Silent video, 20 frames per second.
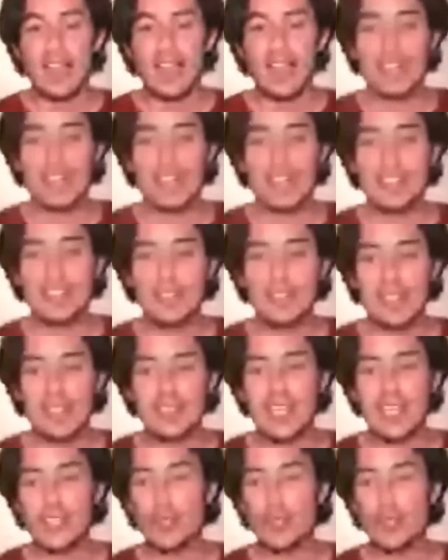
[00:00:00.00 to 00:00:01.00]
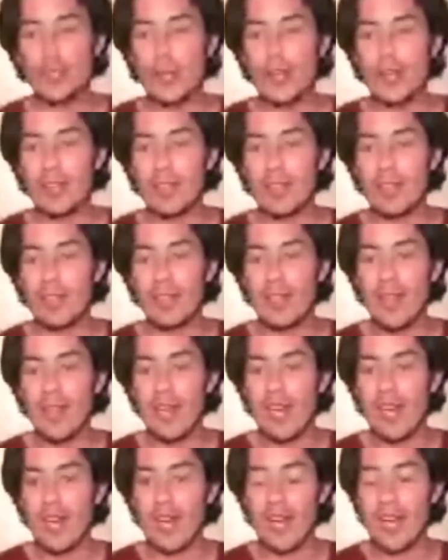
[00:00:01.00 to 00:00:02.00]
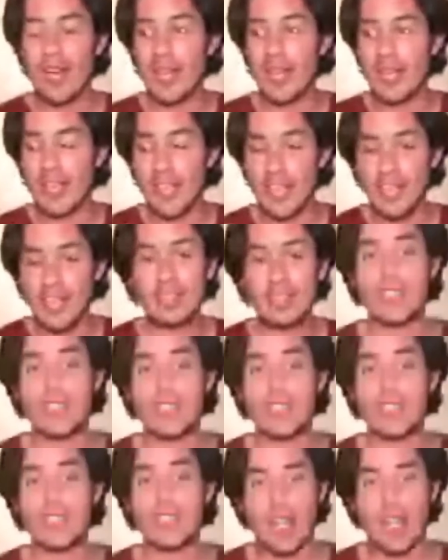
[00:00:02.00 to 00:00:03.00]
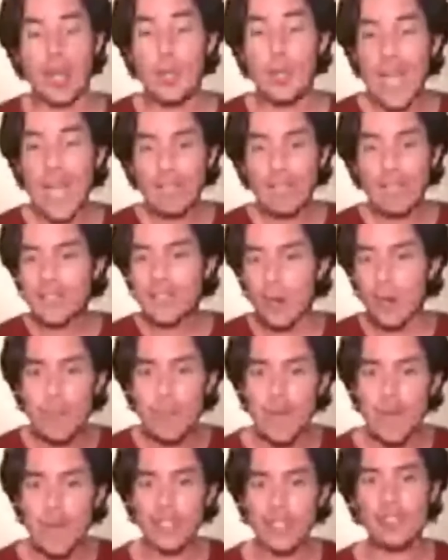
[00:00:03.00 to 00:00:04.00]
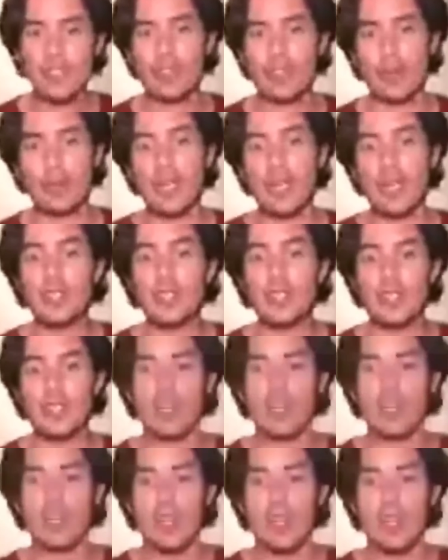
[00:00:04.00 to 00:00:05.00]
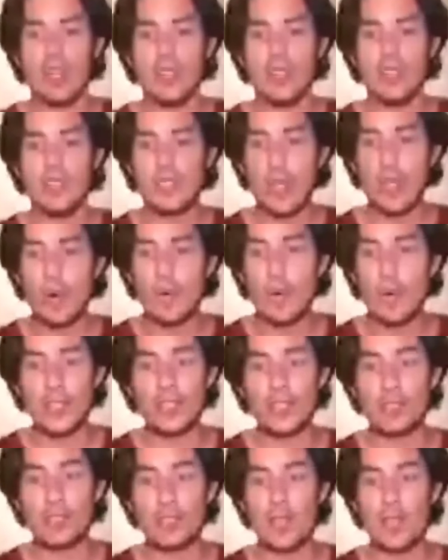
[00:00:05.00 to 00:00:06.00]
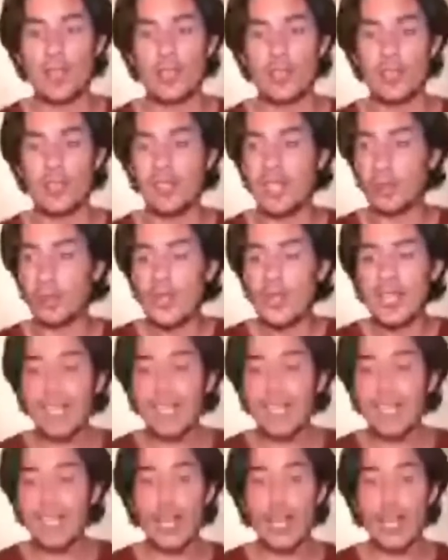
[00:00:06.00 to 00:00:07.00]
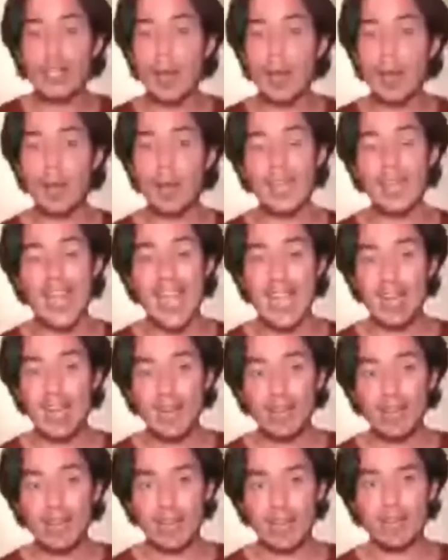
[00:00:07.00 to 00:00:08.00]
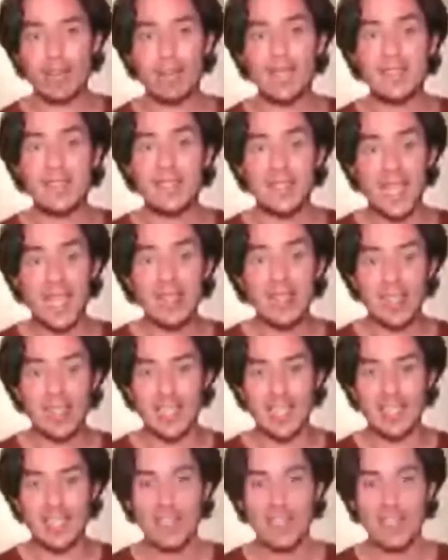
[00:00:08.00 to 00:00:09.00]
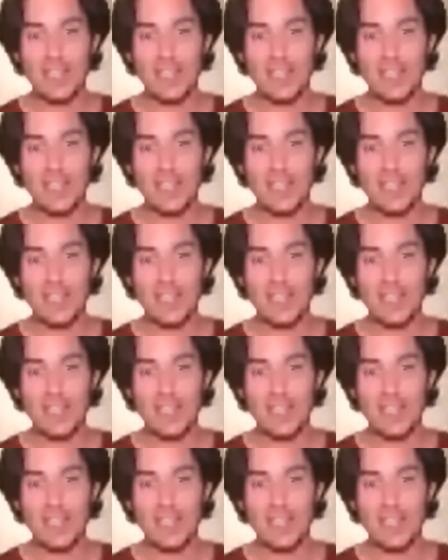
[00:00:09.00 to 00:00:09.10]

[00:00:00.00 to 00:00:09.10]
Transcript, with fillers: civilization with internet. We have so much information that we can learn about anything, but suddenly